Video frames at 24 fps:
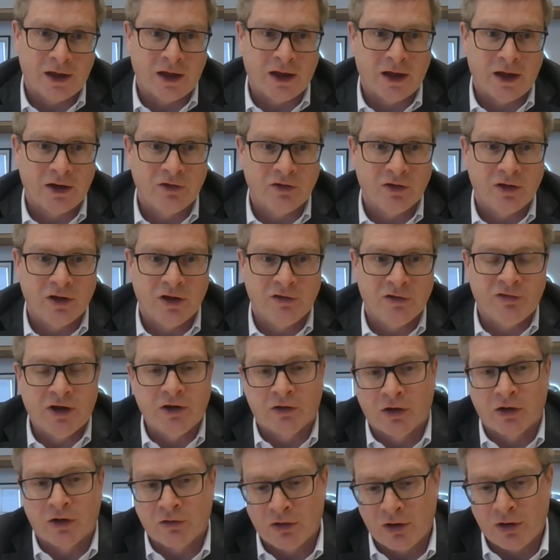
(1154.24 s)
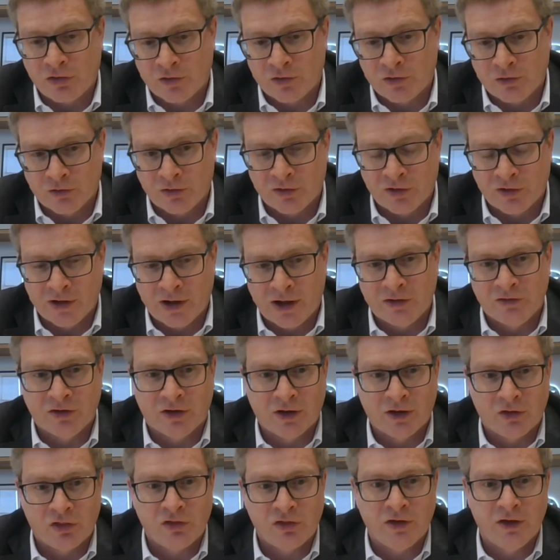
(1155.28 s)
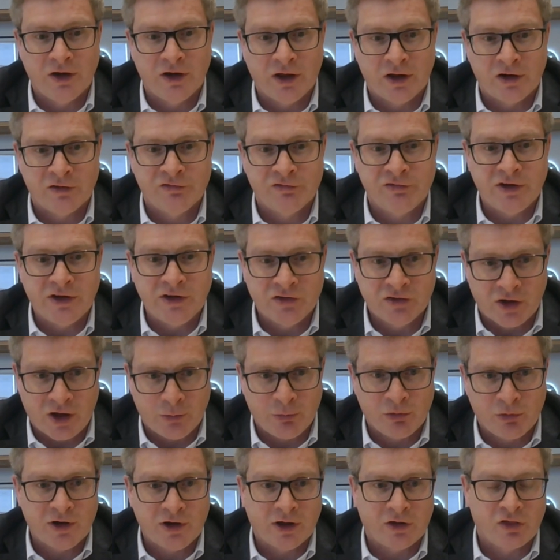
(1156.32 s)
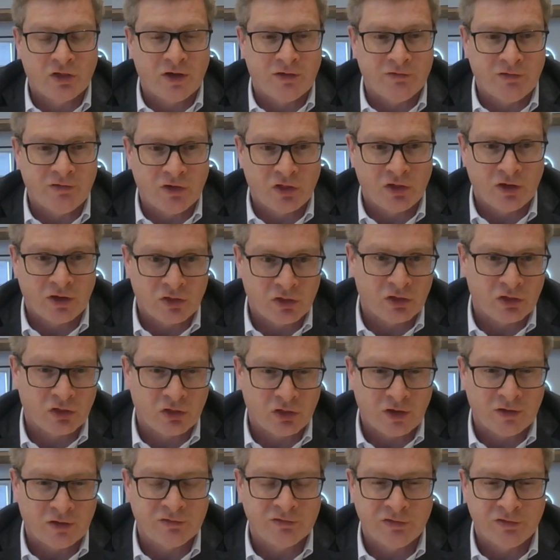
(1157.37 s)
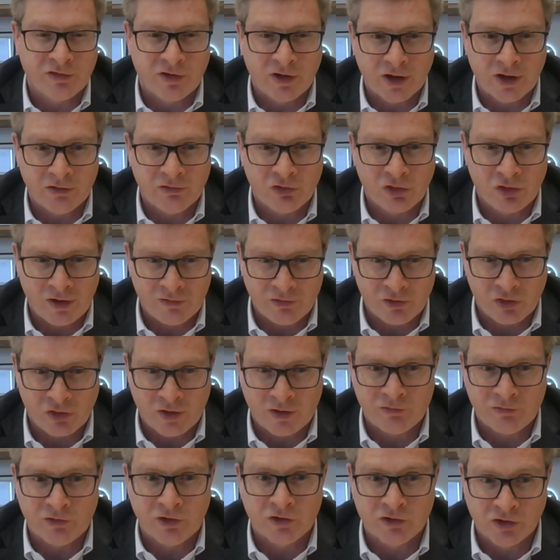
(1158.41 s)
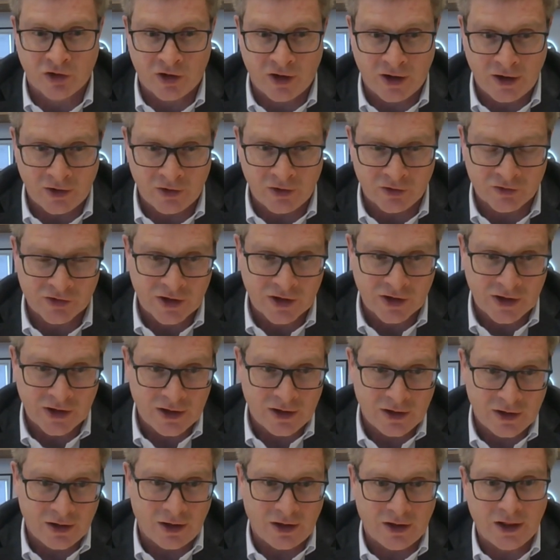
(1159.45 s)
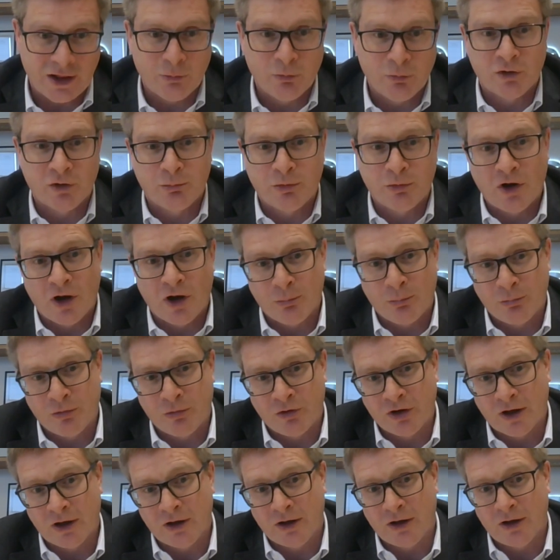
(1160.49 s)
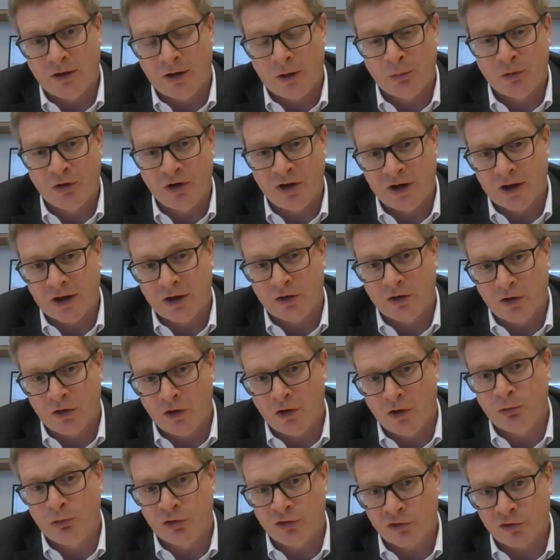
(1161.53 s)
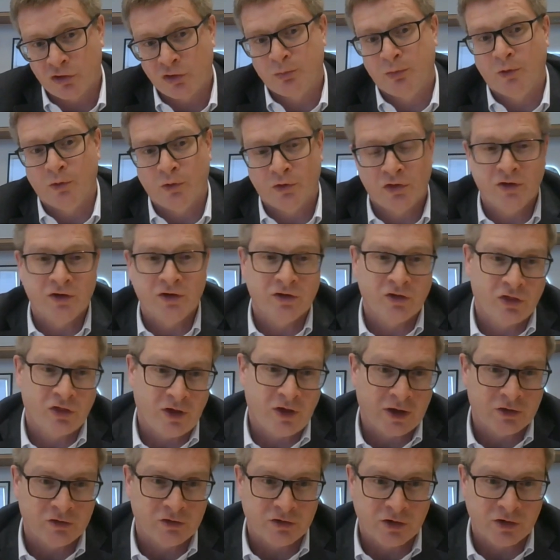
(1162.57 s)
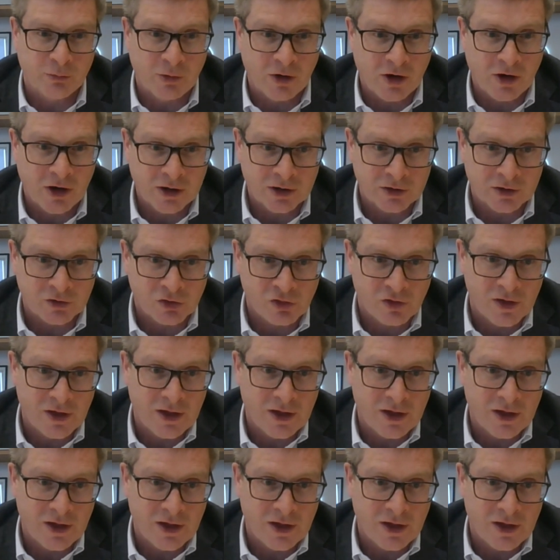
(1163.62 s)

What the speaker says: And if I look across the North Atlantic, I see a lot of fleet types like 767s and 757s have retired. And they would have been operating out of hubs or spokes into secondary markets.